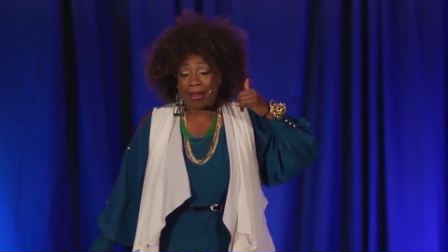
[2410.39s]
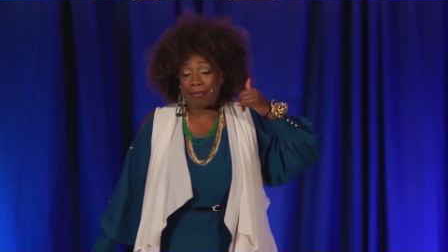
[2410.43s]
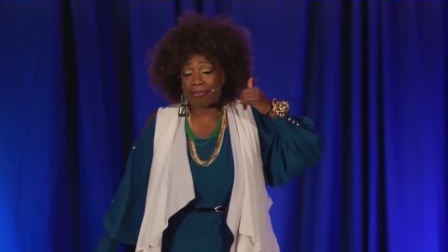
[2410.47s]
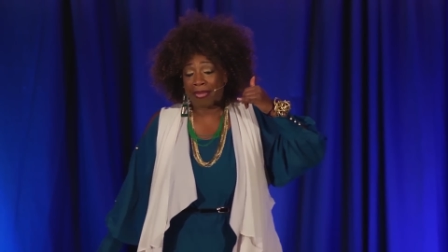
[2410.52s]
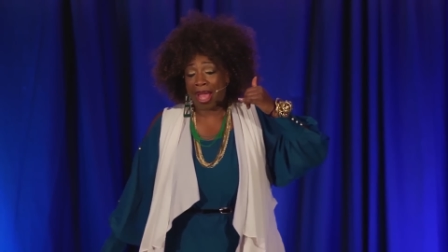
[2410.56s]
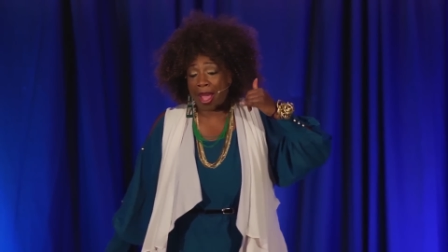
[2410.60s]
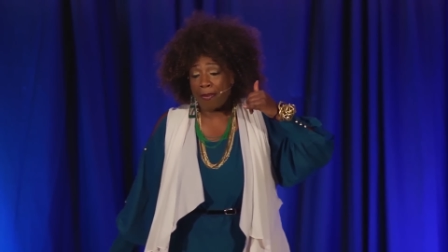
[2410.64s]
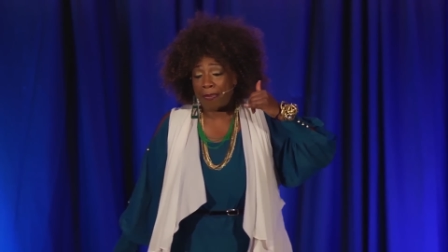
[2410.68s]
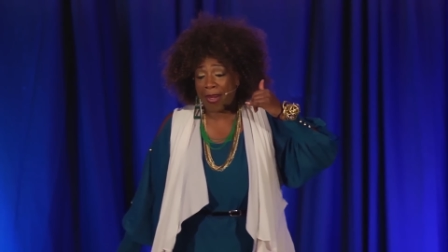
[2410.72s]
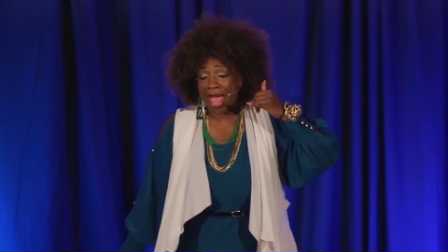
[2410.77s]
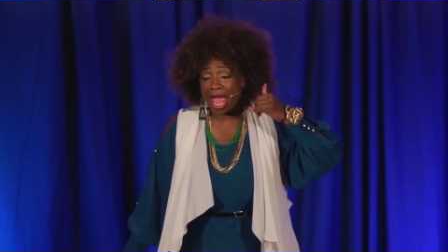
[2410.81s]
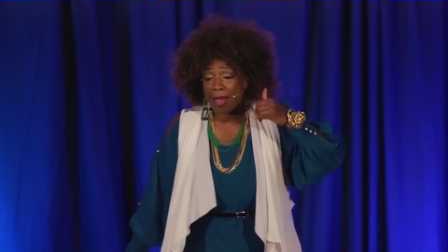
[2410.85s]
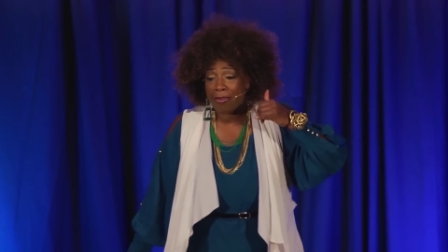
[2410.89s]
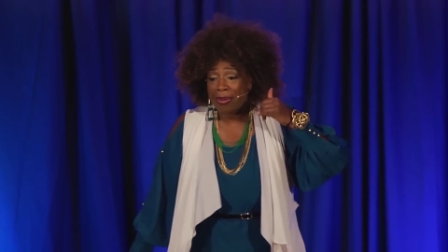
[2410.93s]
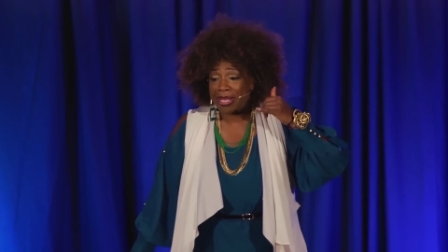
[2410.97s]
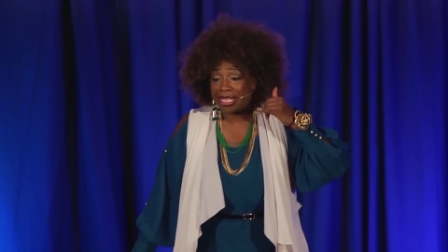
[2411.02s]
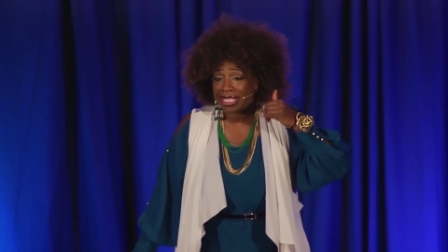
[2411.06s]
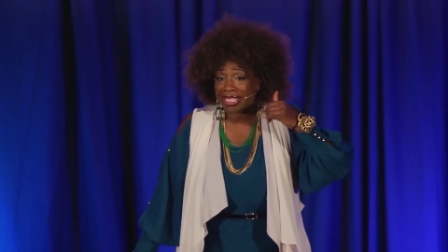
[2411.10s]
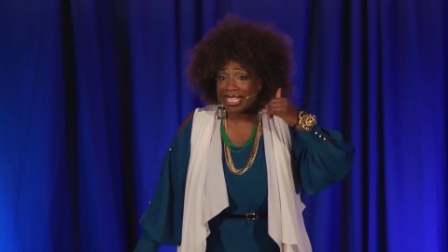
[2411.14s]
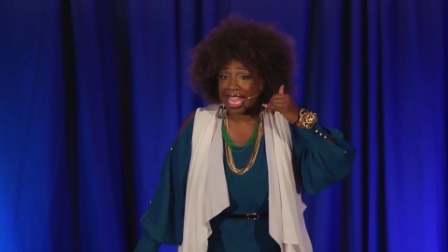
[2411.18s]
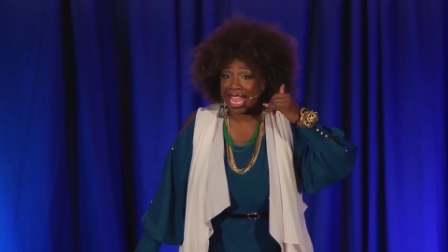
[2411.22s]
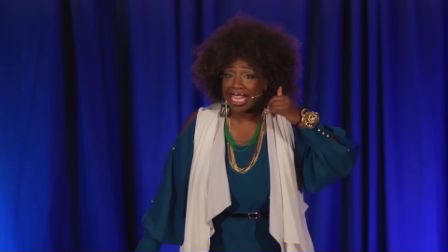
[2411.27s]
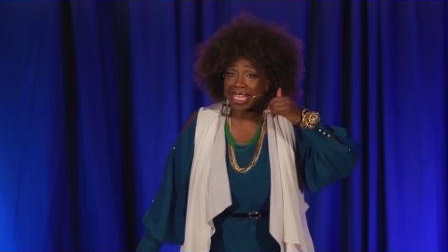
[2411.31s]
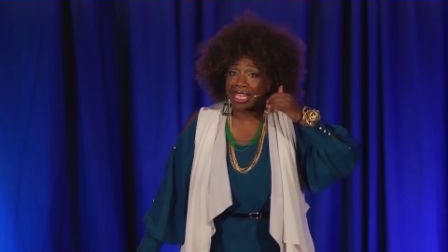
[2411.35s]
my baby
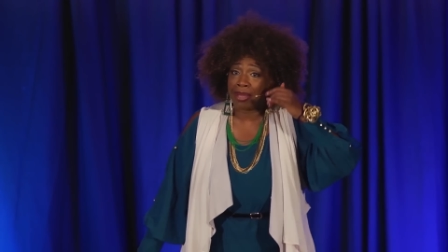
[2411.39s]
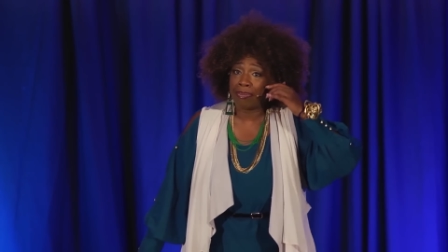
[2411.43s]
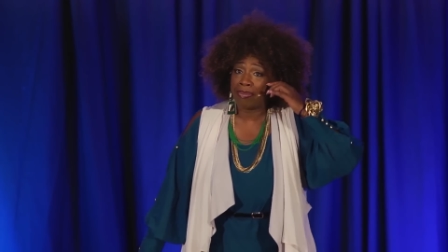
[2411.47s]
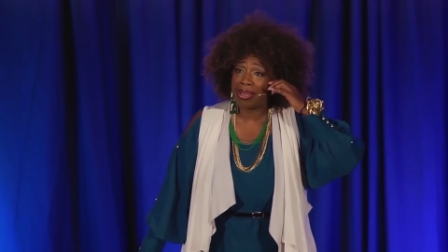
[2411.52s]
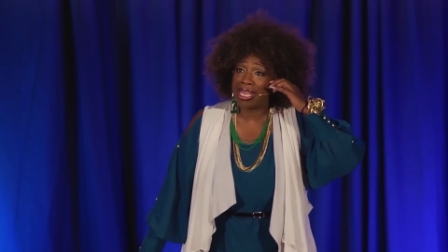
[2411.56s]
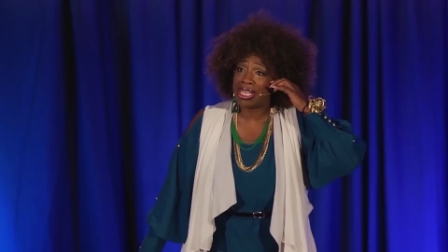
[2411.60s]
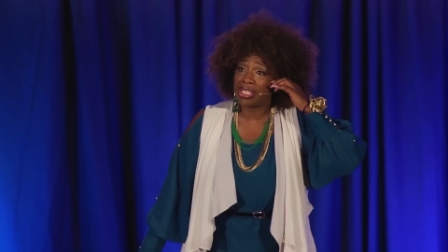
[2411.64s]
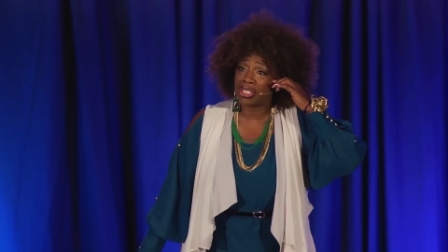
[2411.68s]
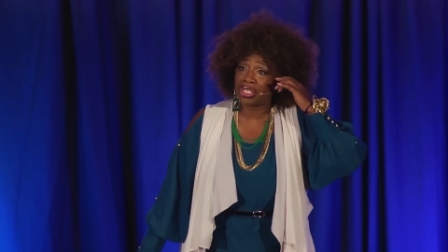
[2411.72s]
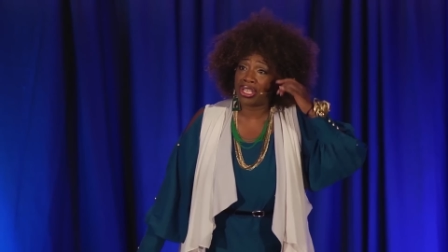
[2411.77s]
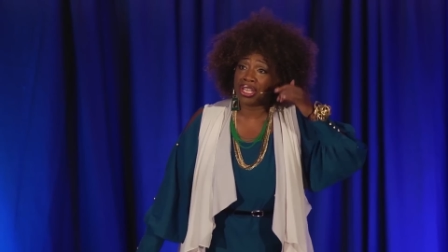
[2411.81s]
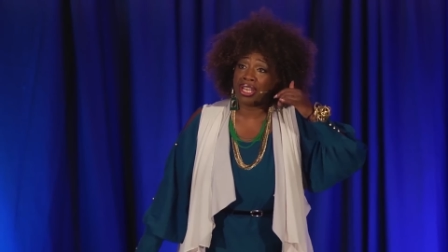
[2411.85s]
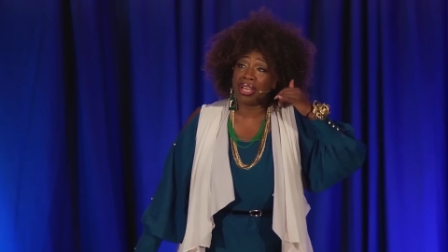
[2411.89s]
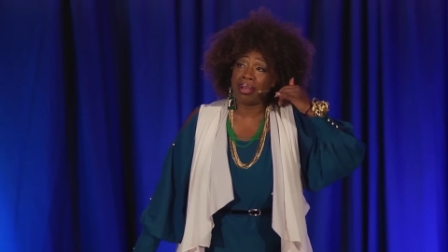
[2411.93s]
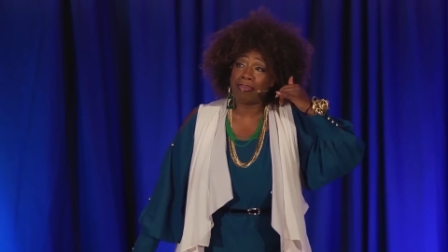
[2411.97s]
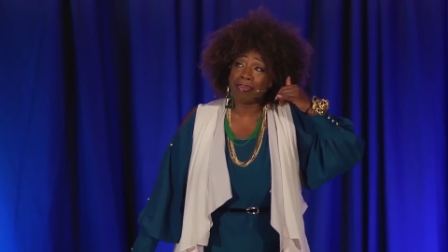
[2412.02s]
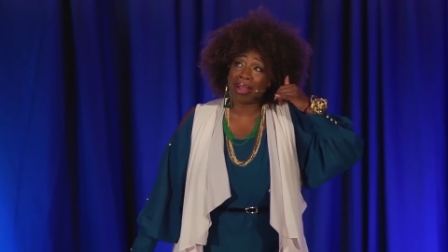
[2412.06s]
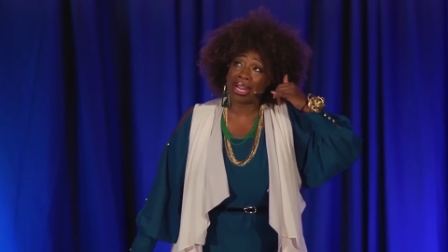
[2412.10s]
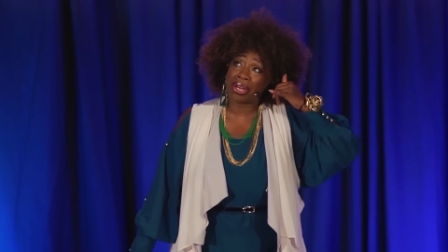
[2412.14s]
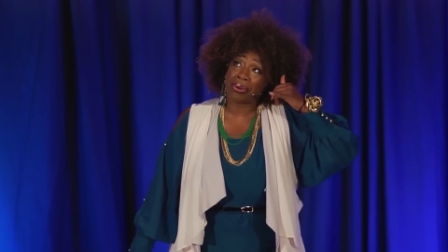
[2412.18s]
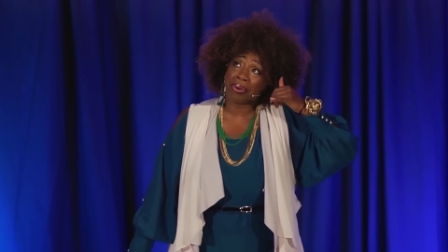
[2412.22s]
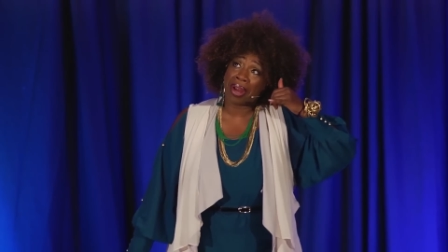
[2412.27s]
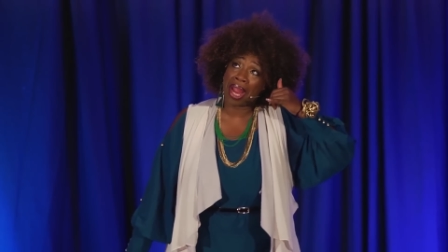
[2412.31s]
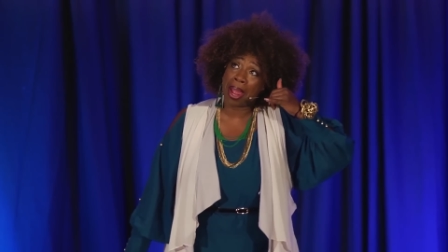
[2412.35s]
is taking me to,
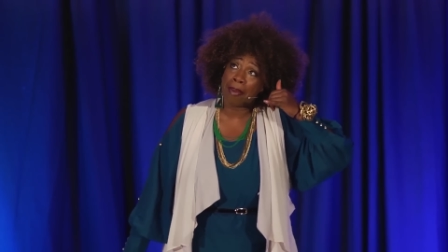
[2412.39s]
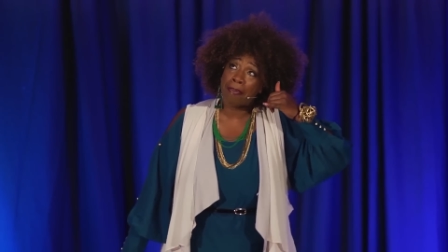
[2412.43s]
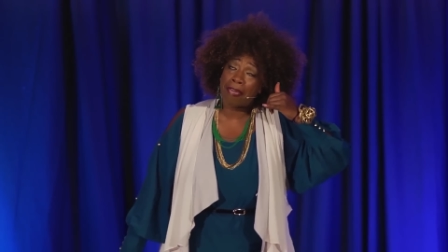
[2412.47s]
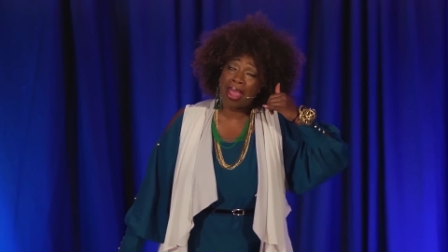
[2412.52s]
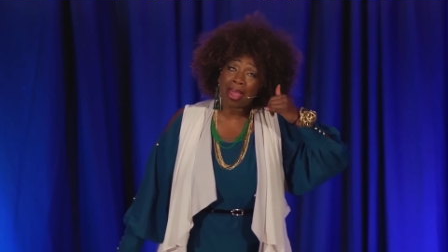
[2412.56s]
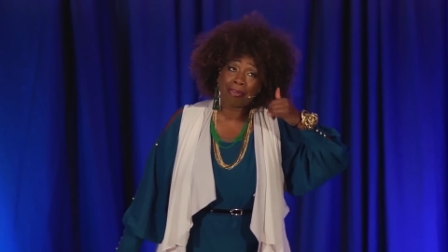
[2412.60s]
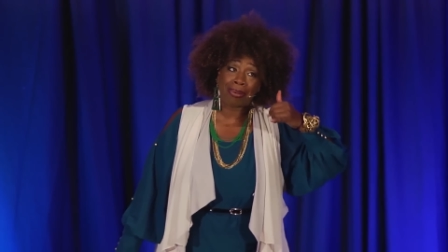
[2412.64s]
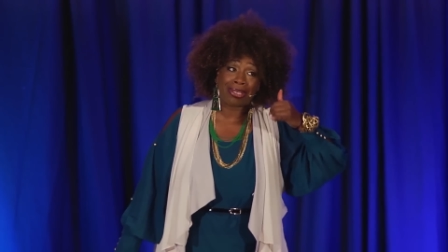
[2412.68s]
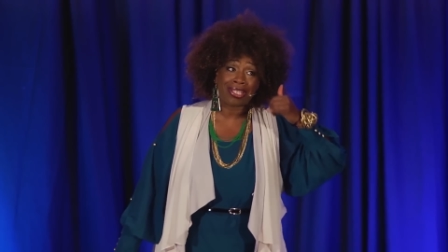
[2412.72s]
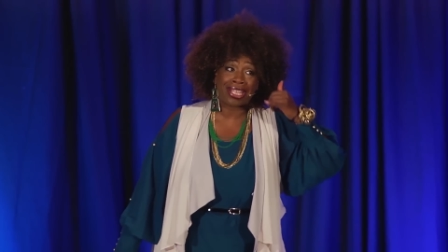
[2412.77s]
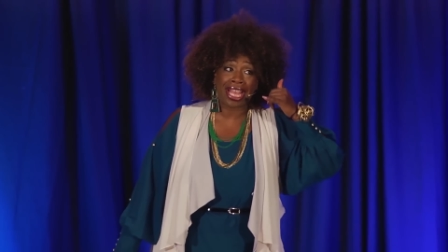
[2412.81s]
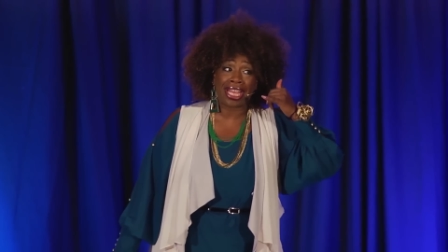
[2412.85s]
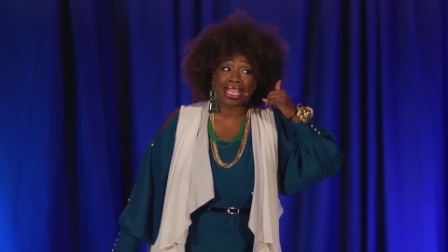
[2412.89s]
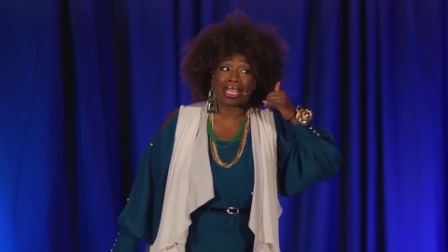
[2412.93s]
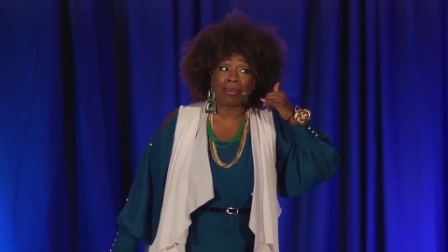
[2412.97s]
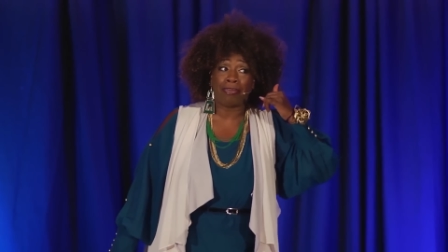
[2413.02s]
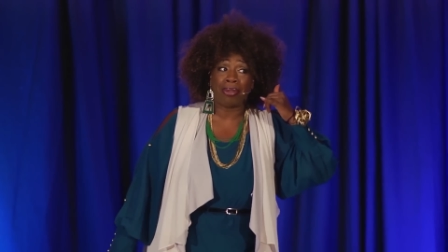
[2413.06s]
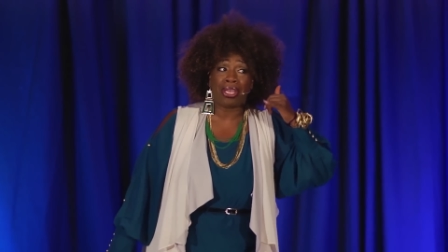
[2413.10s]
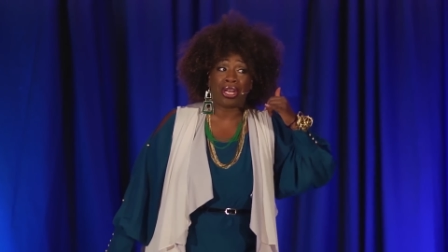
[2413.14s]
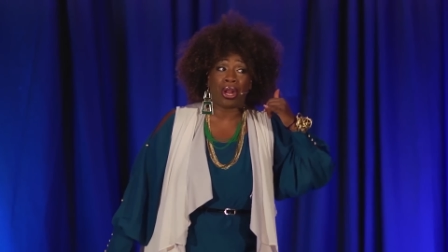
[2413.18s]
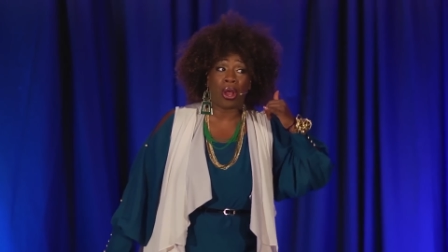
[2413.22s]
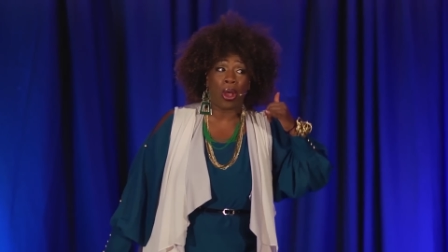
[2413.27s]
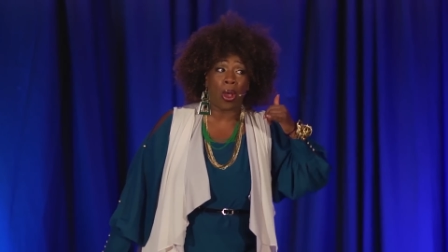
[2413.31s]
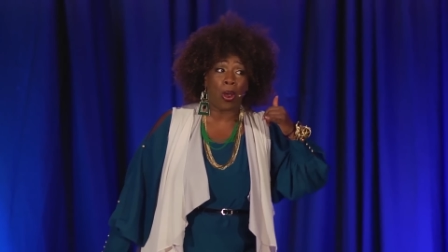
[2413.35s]
my grandbaby's
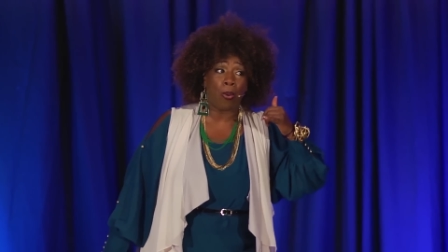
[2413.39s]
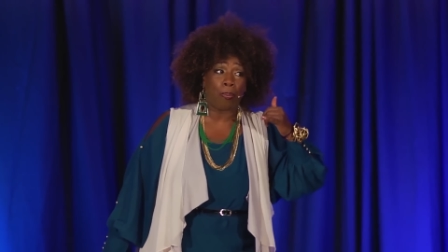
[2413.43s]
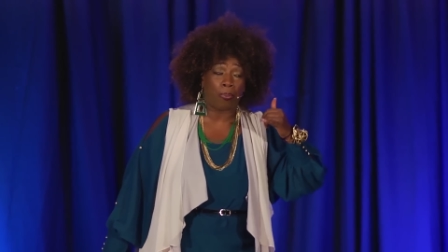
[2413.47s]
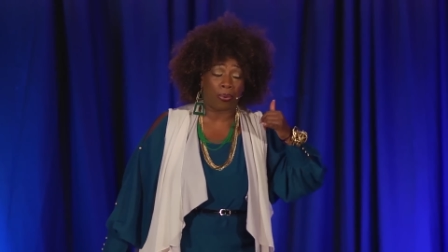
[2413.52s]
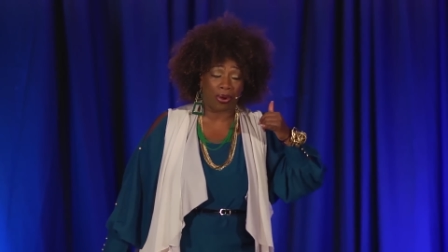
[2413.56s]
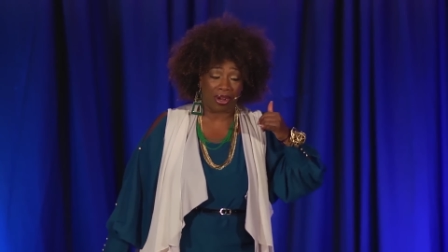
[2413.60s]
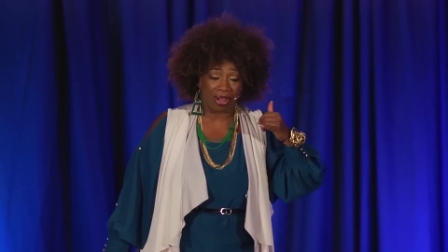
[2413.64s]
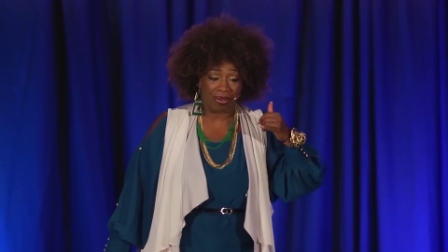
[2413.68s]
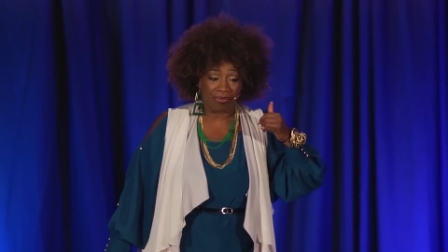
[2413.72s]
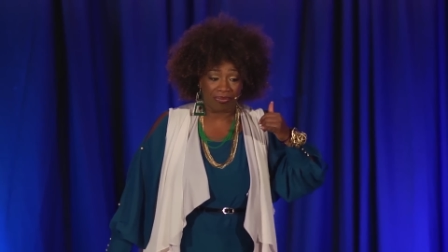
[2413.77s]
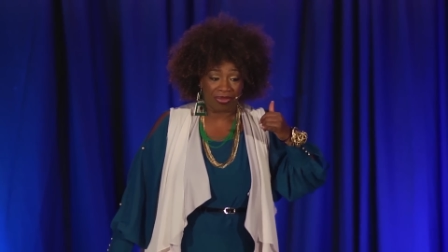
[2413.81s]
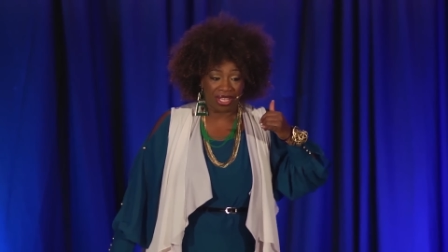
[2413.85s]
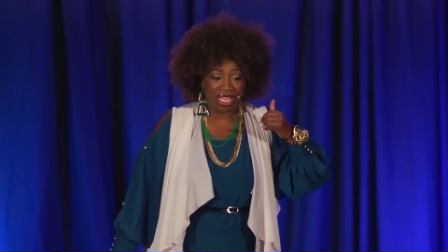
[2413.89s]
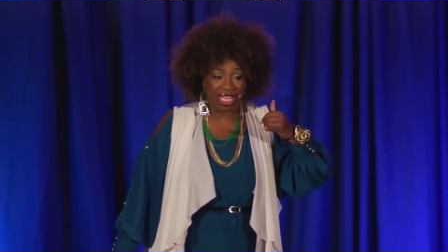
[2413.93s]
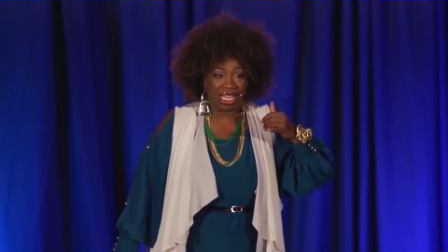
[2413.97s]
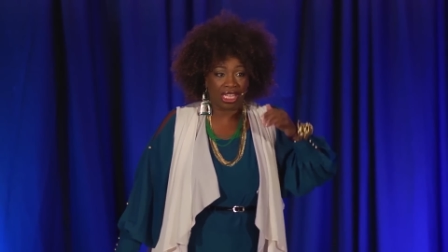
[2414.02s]
taking me to Oprah.